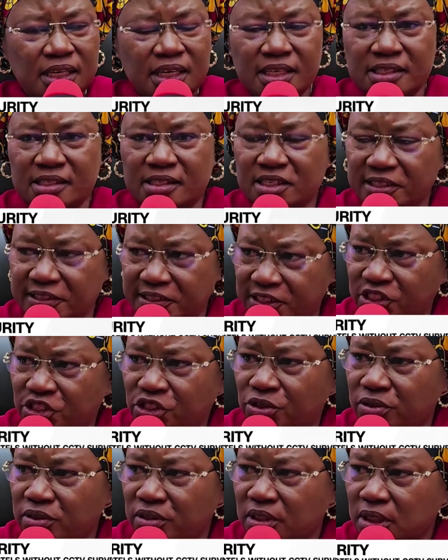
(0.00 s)
its
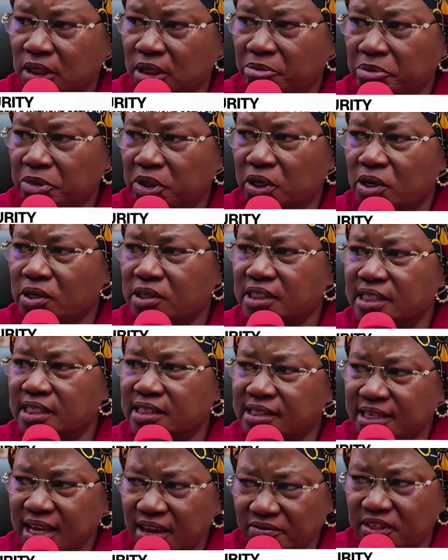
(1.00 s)
decision because the
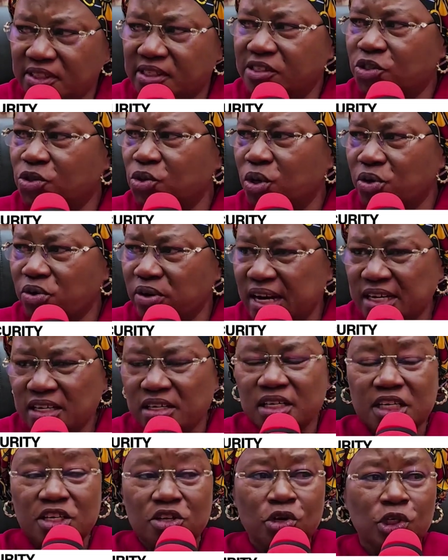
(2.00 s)
services you're
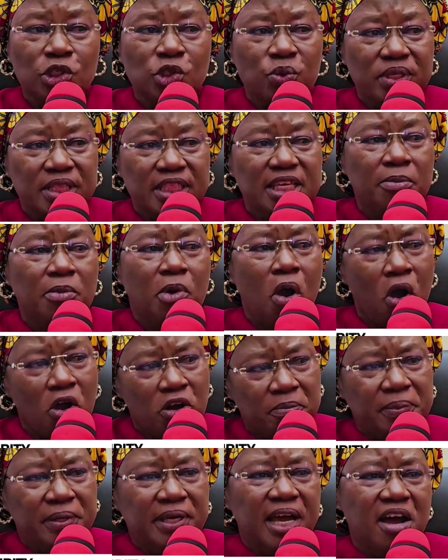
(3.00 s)
rendering, you're doing them
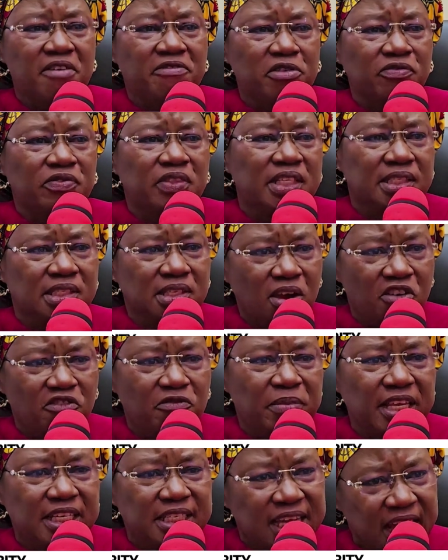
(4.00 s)
on behalf of this
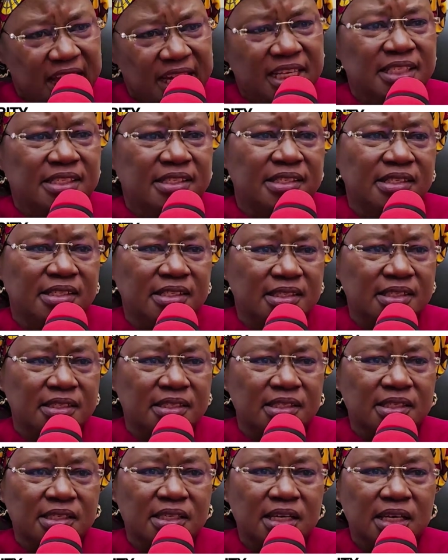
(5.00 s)
government and
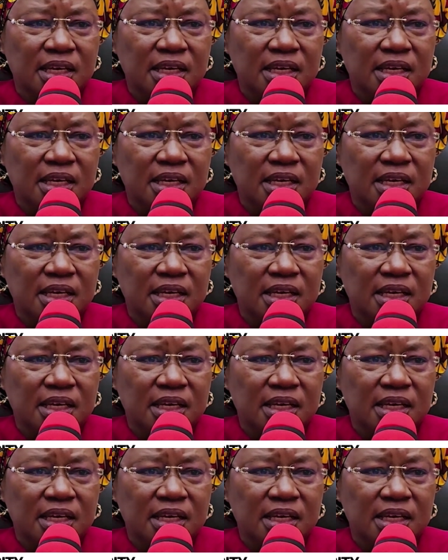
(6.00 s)
citizens.